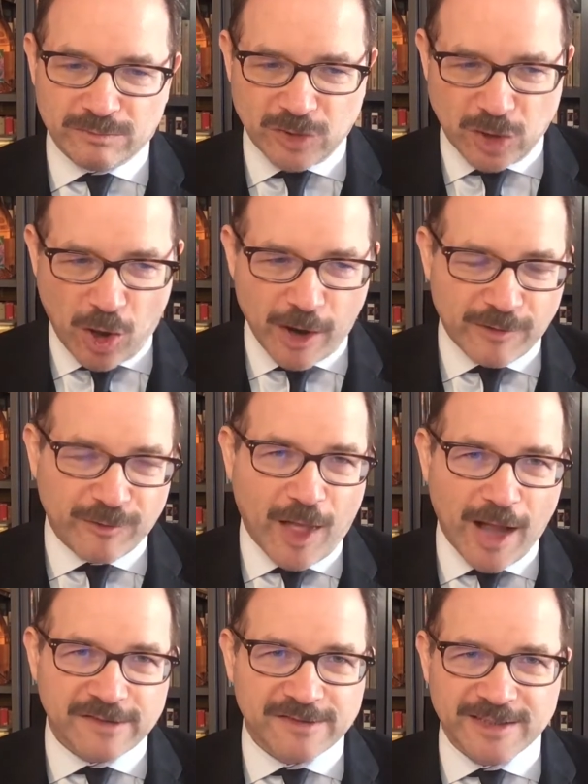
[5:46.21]
Clark
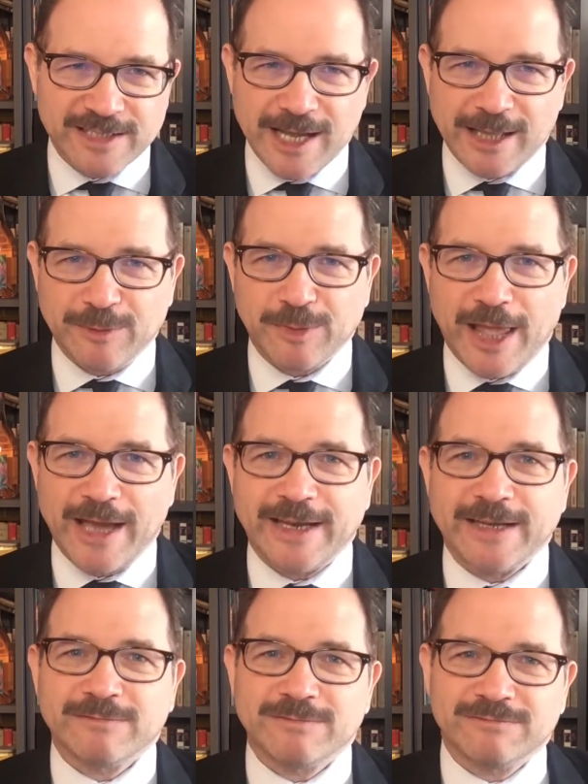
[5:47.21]
flies to the Daily
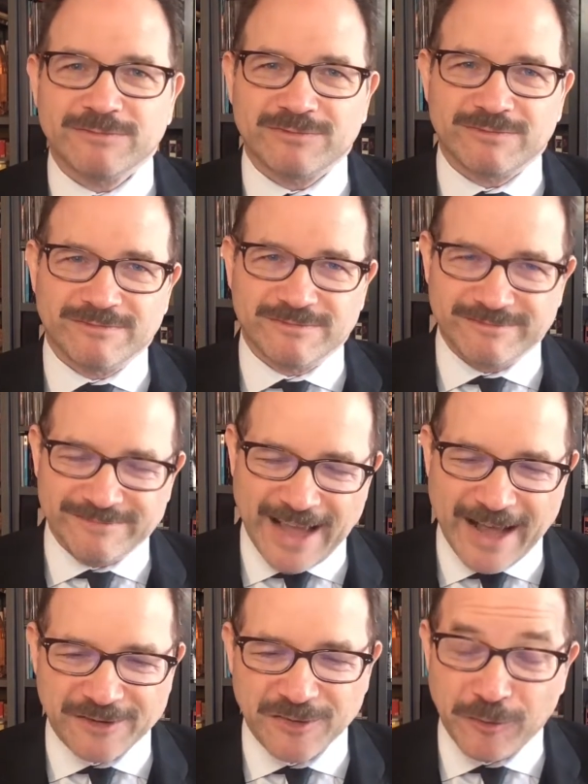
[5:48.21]
Planet,
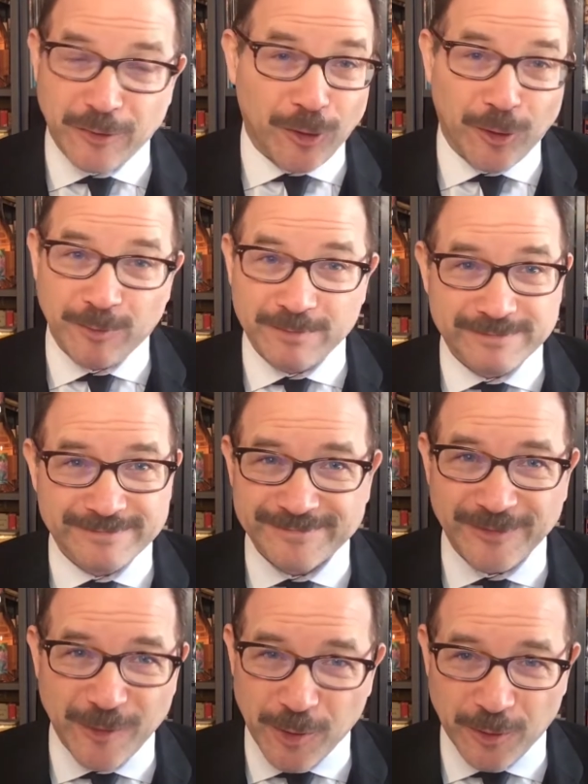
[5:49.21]
has film
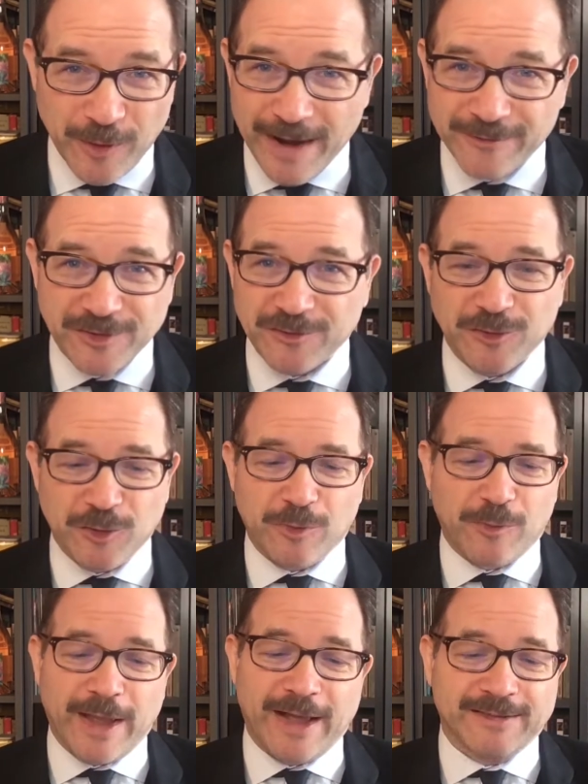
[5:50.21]
photographs of
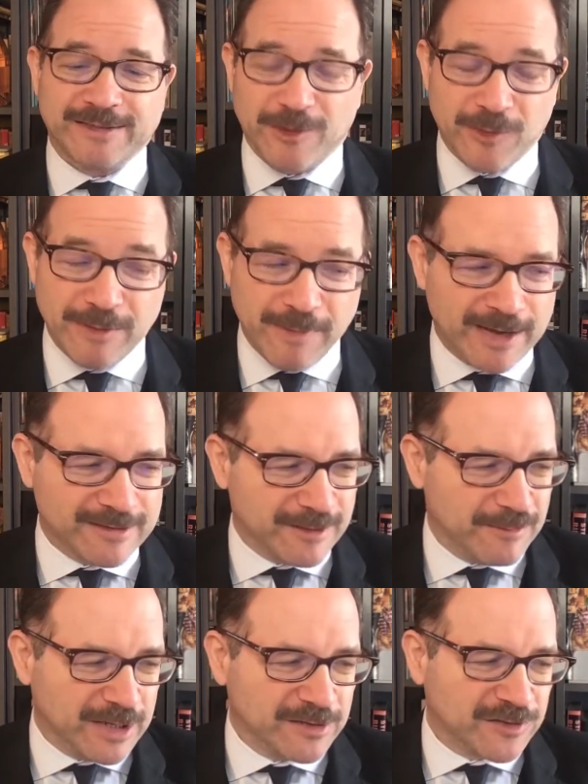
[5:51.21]
Superman, so he makes the
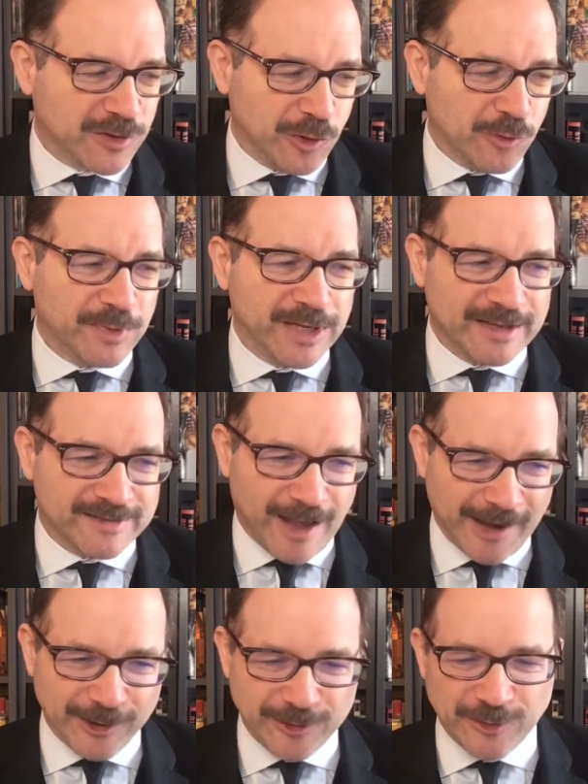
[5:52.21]
big scoop. He gets
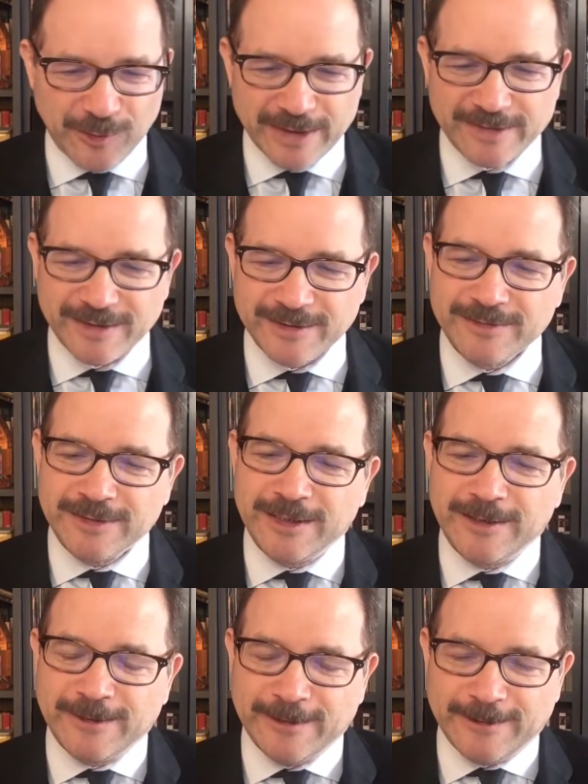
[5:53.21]
hired to write the
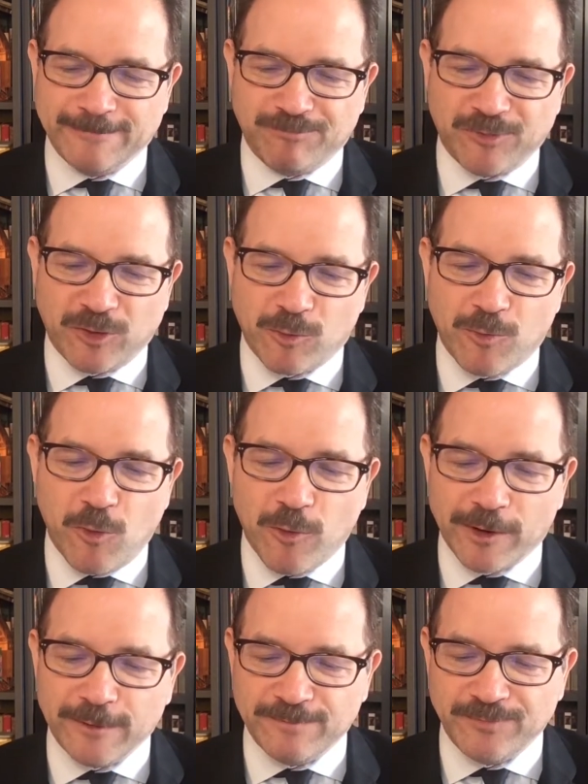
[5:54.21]
the
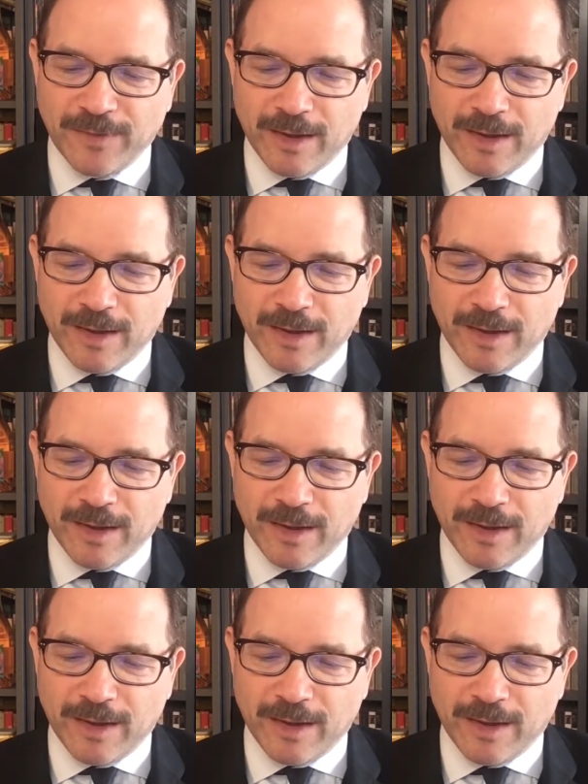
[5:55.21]
report.